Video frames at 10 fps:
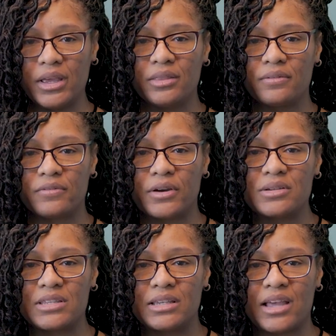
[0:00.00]
The
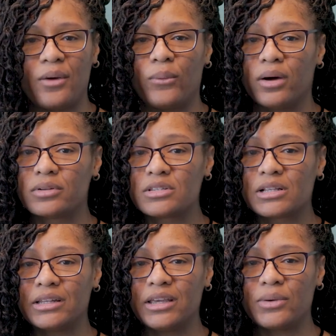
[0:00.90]
first is our wellness
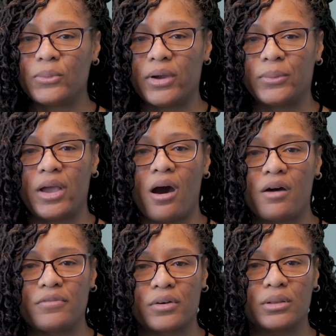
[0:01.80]
clinic, where we
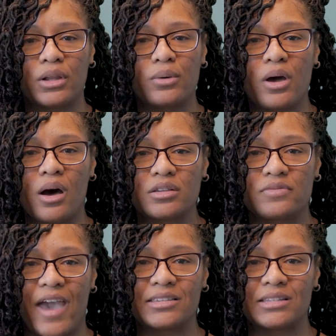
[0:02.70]
offer low-cost
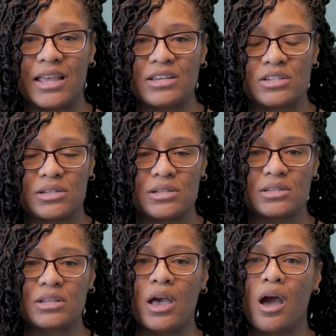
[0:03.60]
vaccinations,
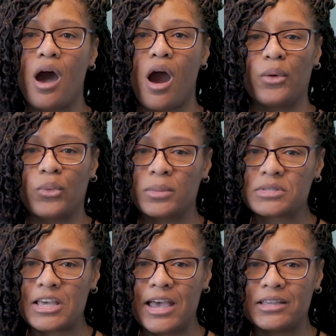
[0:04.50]
heartworm
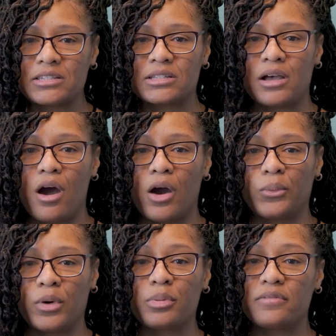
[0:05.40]
tests,
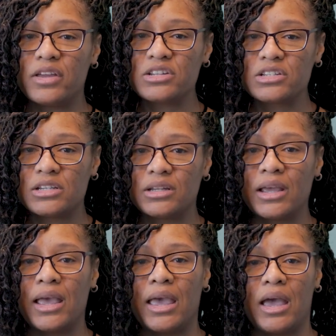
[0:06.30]
heartworm prevention,
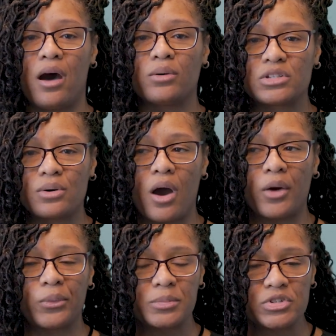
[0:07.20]
and also heartworm